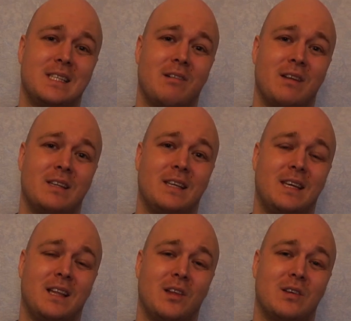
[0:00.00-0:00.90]
70
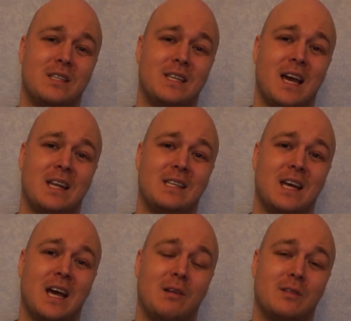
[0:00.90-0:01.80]
kilos 10
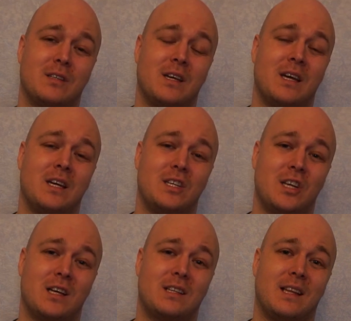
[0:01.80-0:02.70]
times,
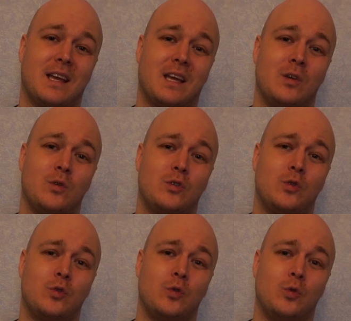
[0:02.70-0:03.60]
just like I used
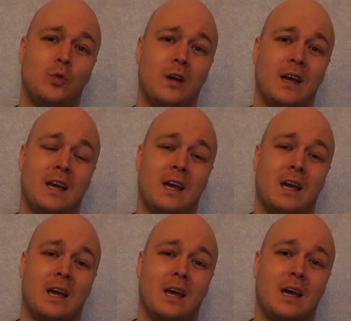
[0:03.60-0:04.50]
to do,
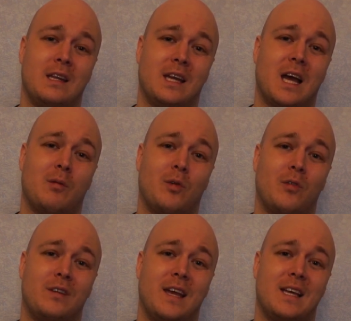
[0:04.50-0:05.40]
and a couple
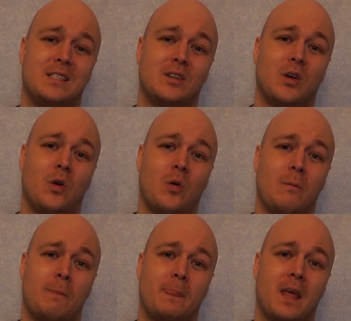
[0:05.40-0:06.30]
of days
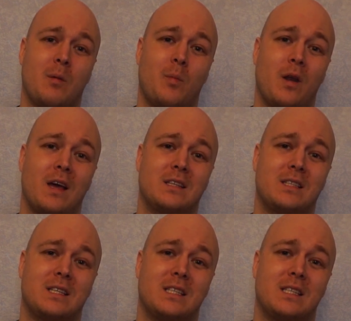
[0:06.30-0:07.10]
ago I pressed